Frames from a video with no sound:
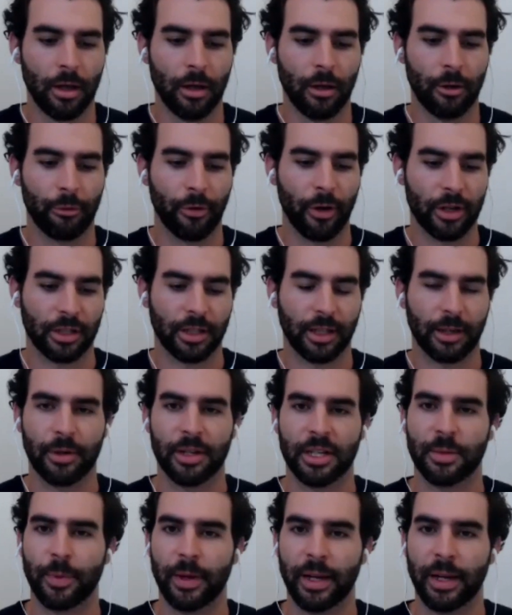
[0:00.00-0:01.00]
firstly, when
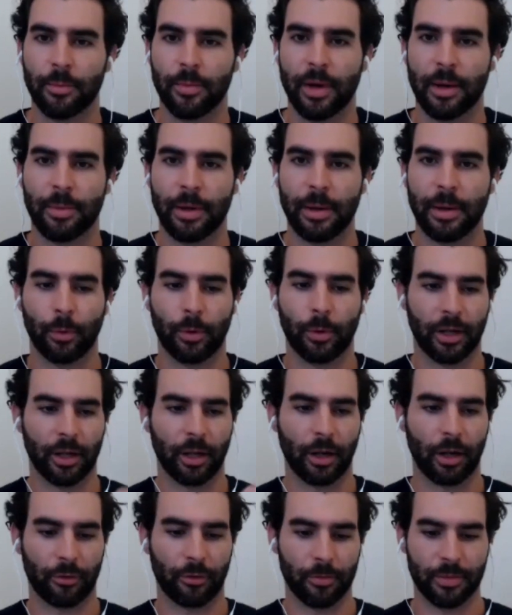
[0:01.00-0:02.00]
you're speaking about people wanting
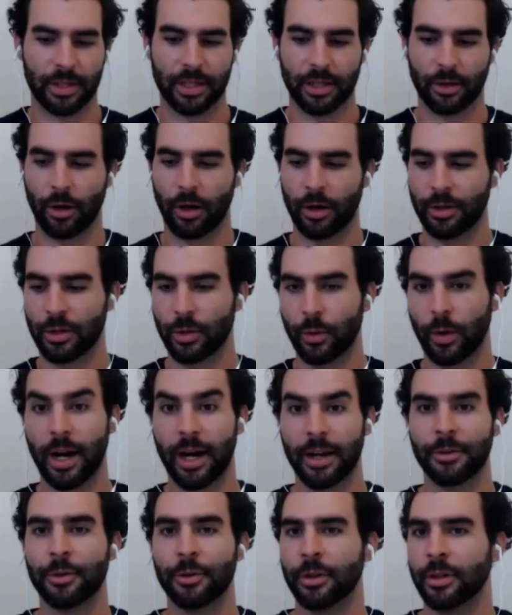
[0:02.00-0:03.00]
to go from 0 to
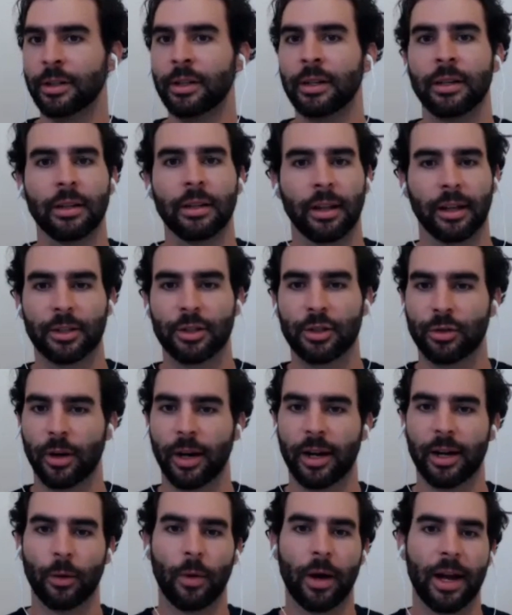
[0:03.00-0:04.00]
100, like
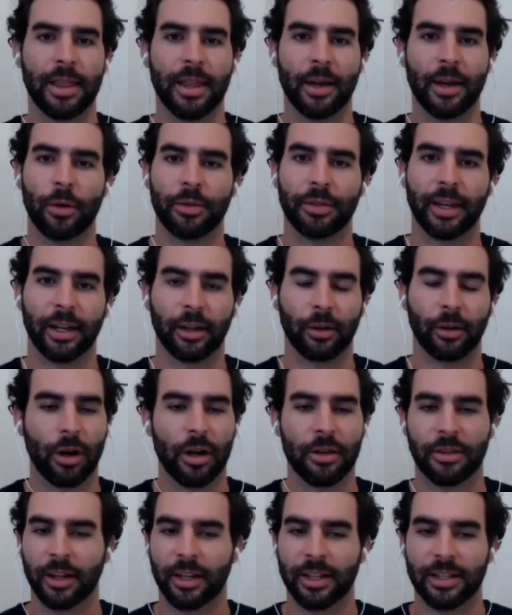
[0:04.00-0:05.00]
straight away, they want that
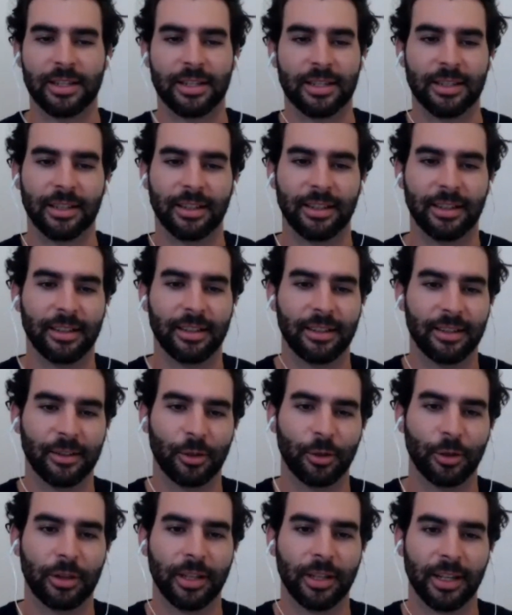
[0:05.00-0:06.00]
growth. Like it's
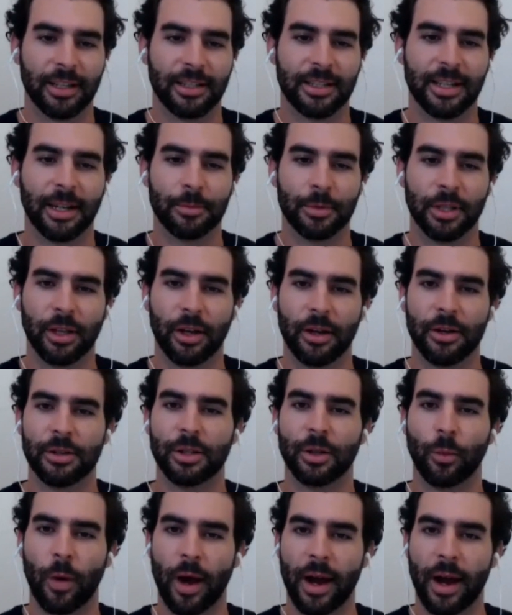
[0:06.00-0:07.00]
good things come to those
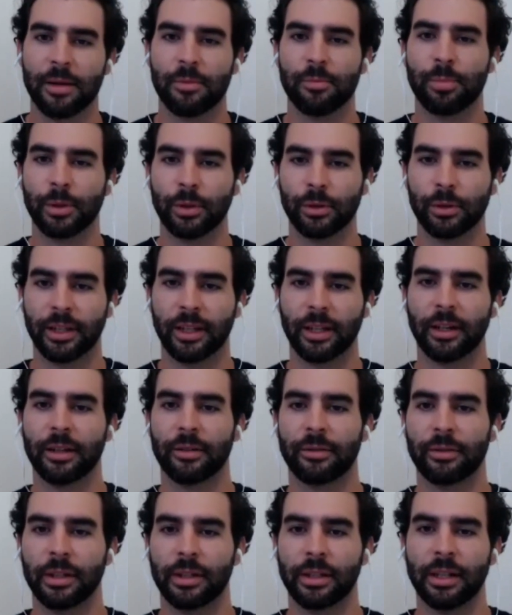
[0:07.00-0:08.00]
who wait, and building
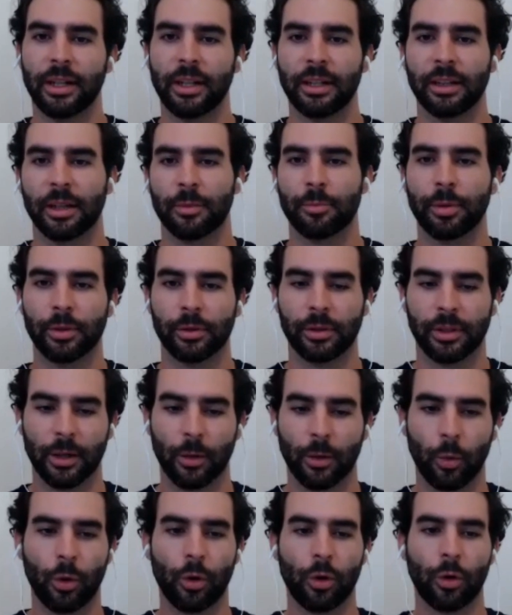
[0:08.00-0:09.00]
over, like building a
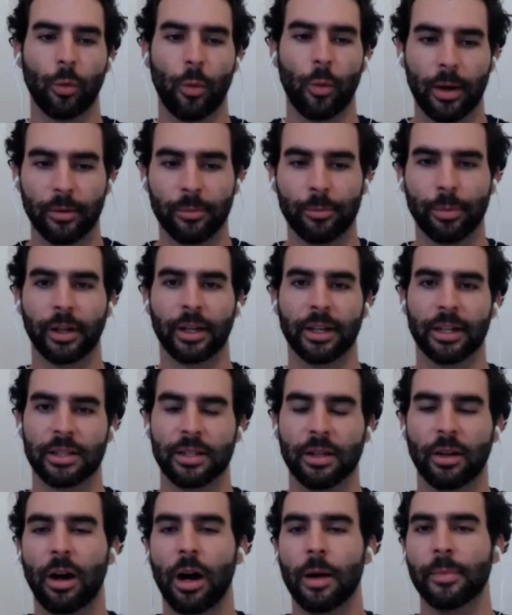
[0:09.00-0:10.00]
wall one brick at a
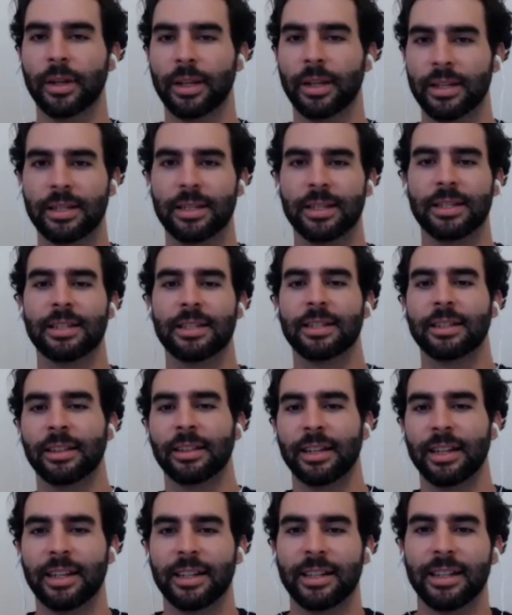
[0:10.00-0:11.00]
time
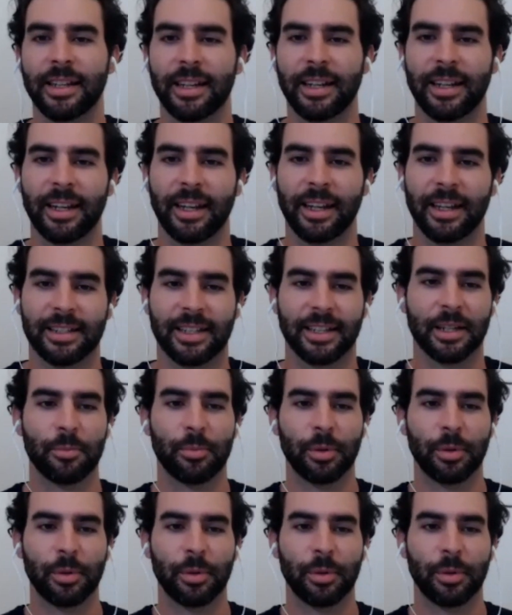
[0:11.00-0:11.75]
consistently, it's going to